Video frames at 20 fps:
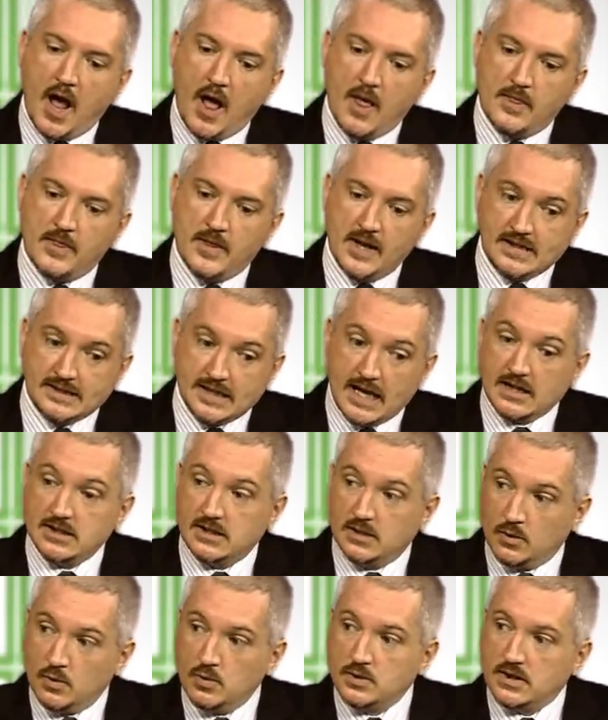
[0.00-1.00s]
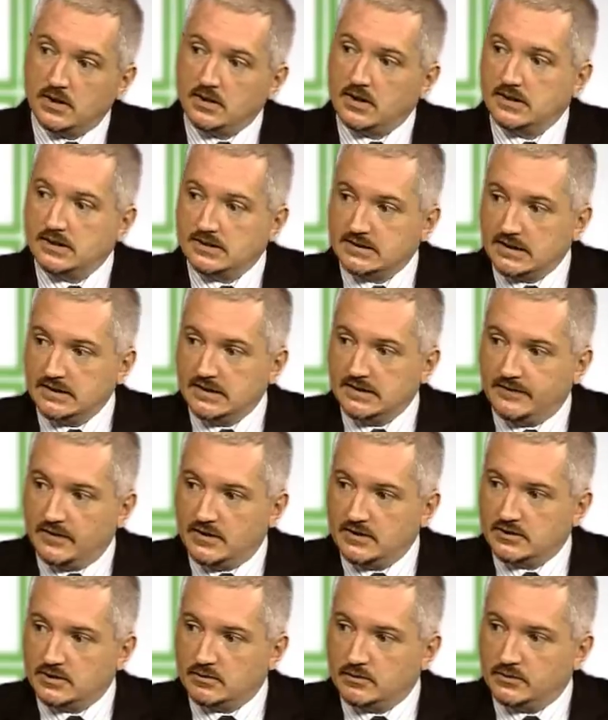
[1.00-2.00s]
that is actually also going to satisfy
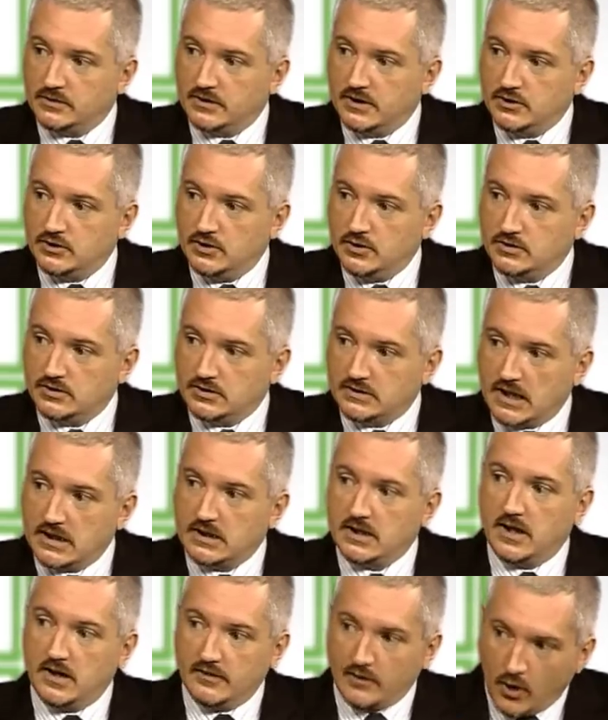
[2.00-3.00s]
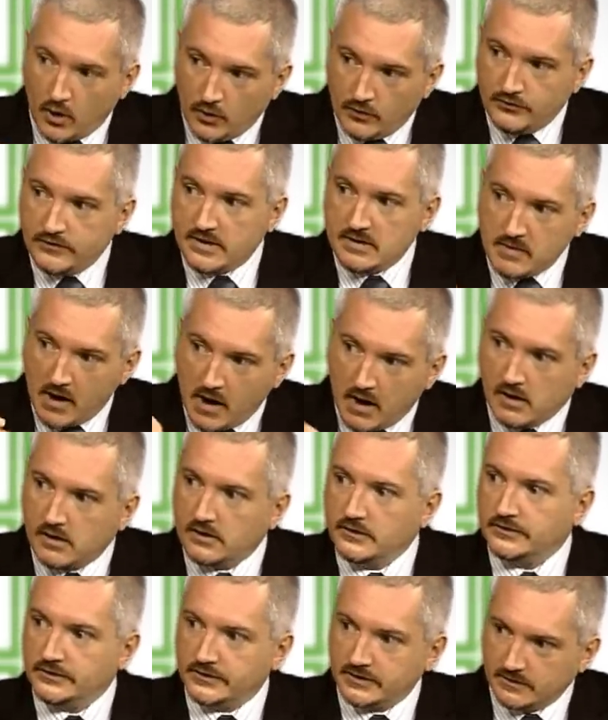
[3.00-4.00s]
someone that is used to that kind of
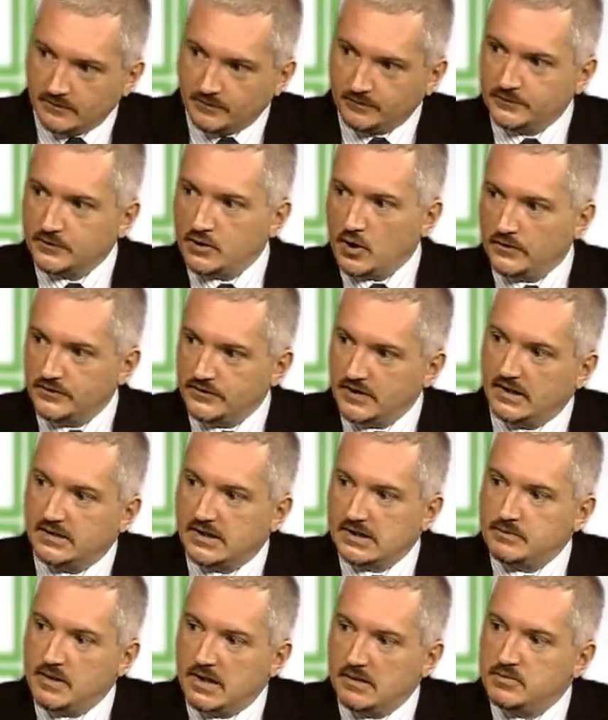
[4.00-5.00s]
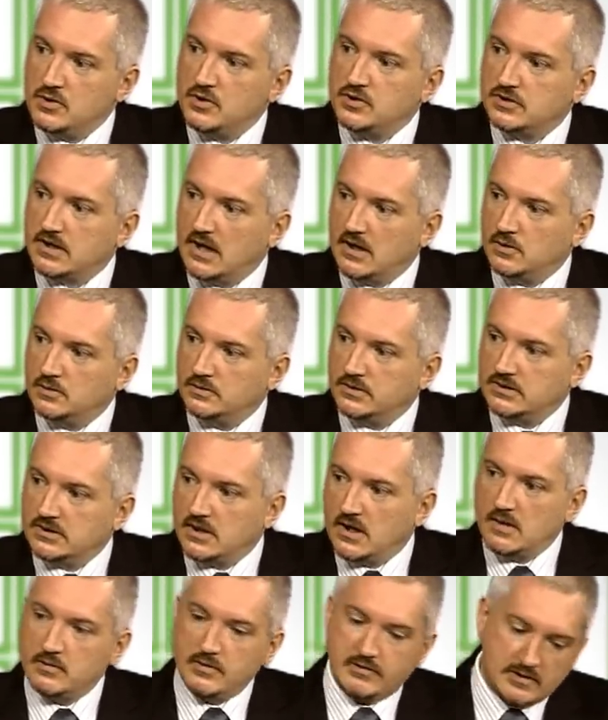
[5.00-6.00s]
on-demand content that's being pushed out all the
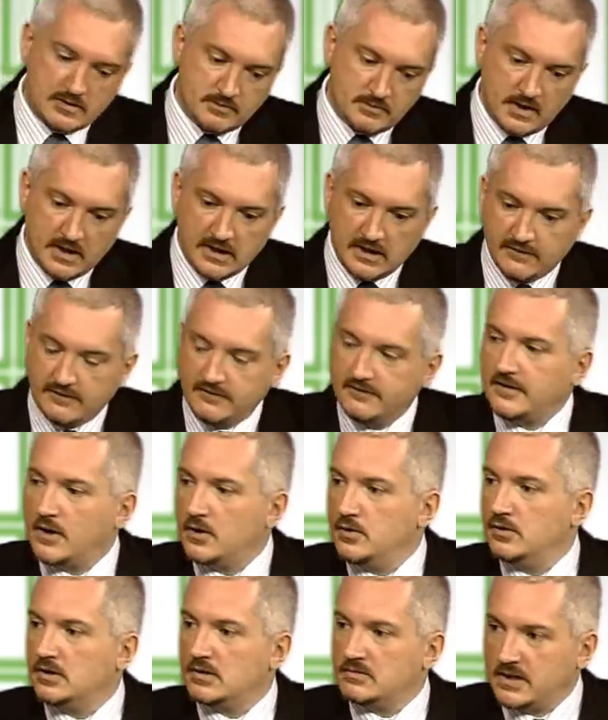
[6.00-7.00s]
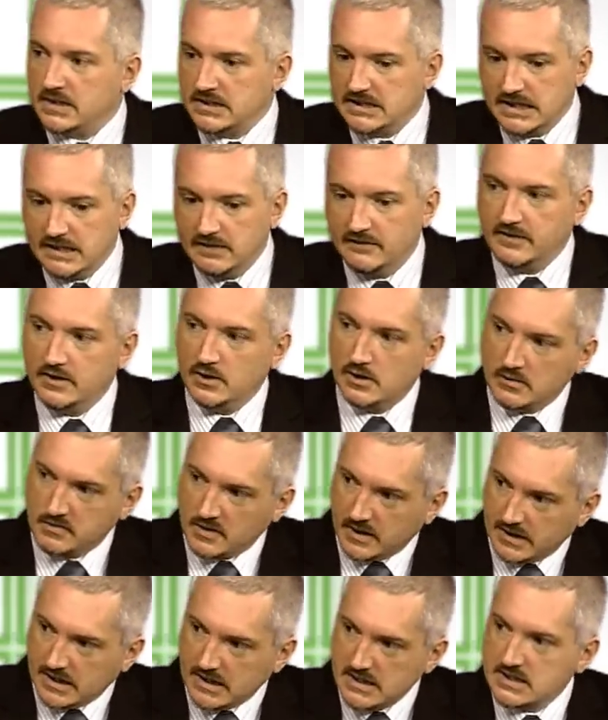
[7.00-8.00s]
time, whether it's by your phone or by TV or
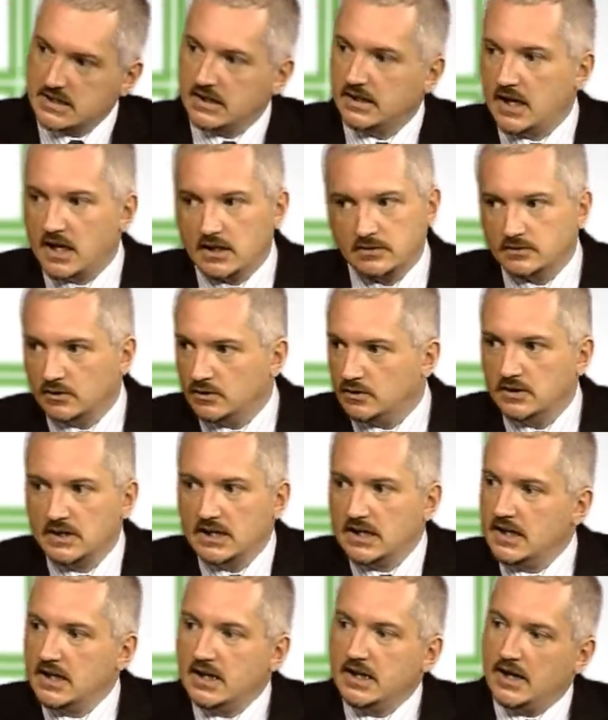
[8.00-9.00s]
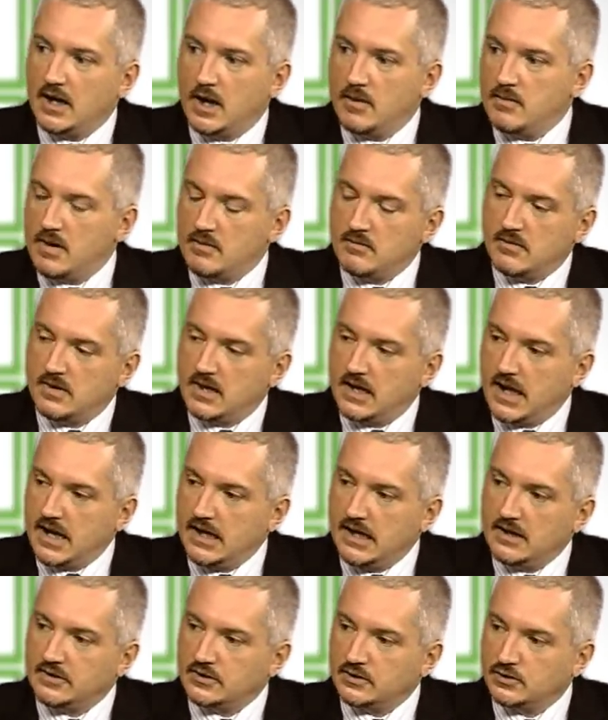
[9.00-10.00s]
by the internet or
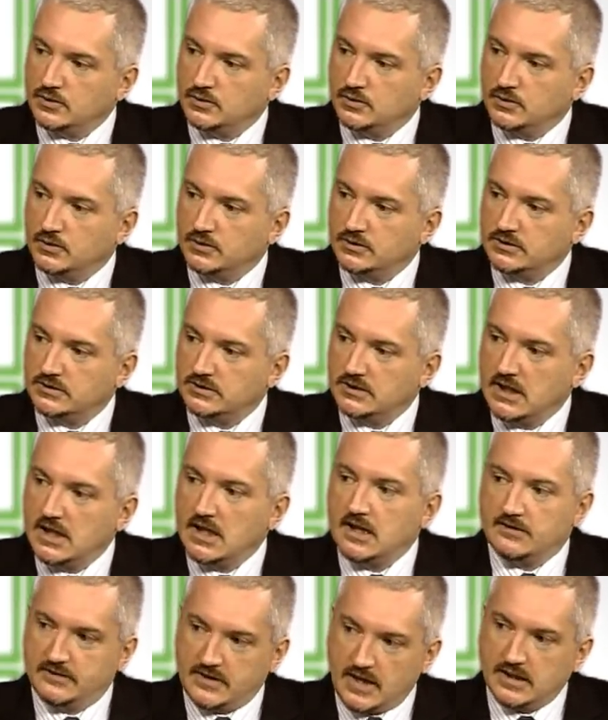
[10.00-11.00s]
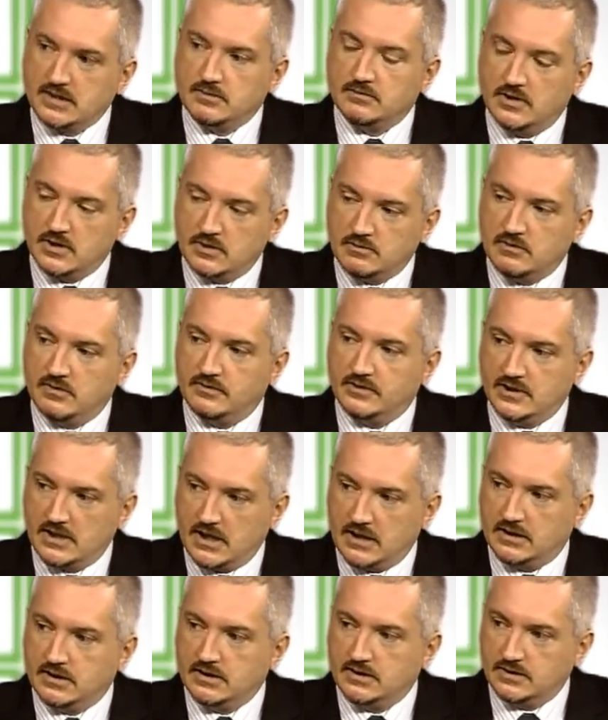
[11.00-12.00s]
any other source. That's much more of a
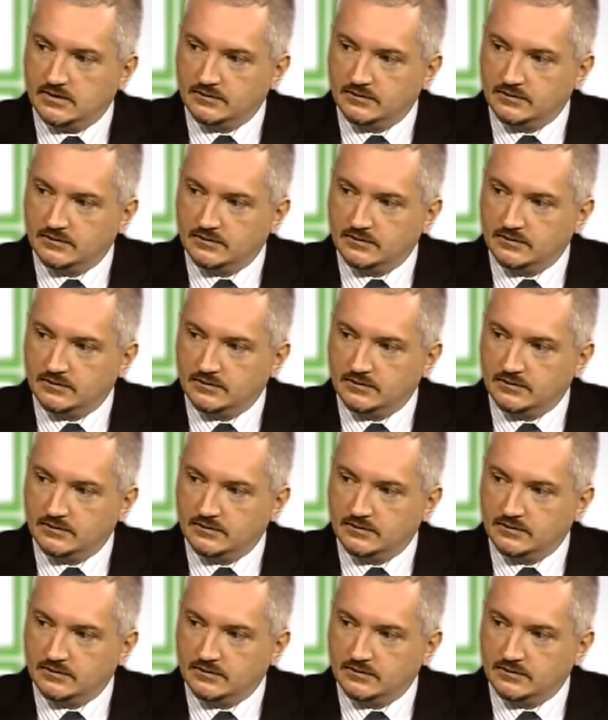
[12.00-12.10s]
challenge.